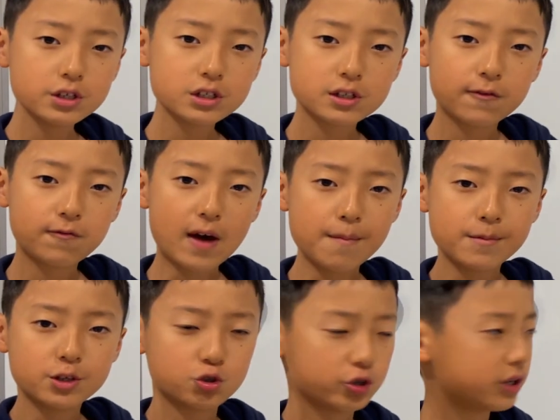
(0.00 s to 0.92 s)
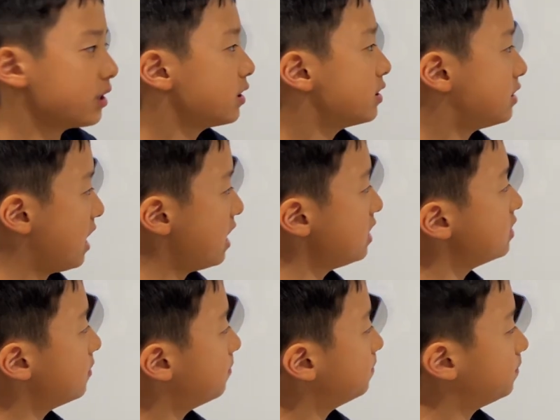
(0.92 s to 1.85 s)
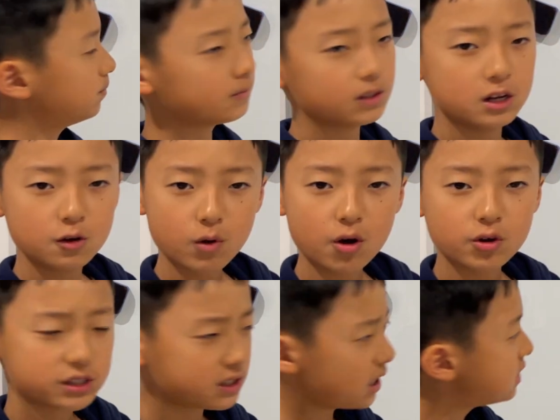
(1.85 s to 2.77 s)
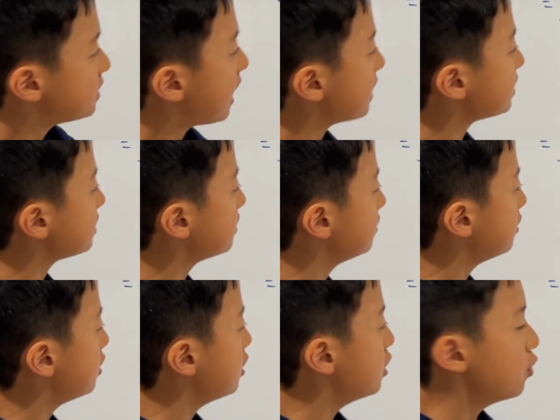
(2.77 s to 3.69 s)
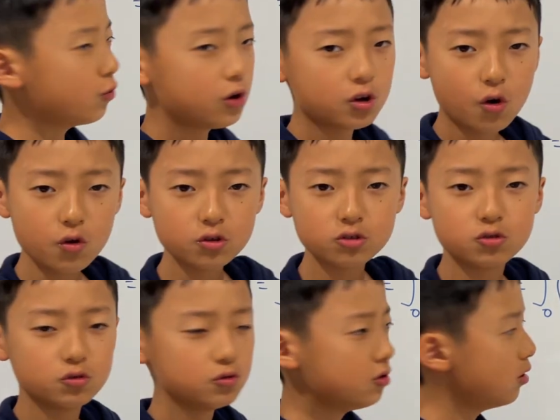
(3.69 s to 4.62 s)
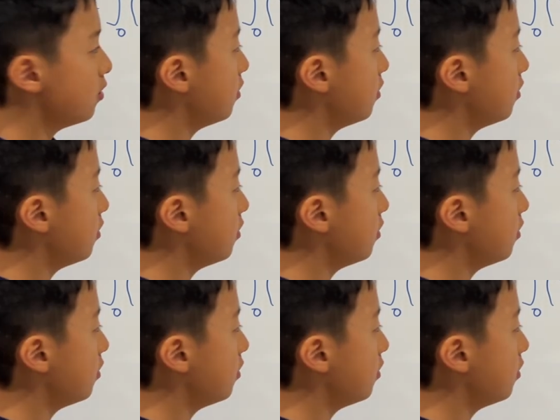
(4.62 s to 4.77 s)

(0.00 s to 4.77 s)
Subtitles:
does the Feynman trick state? Well, it states that we're going to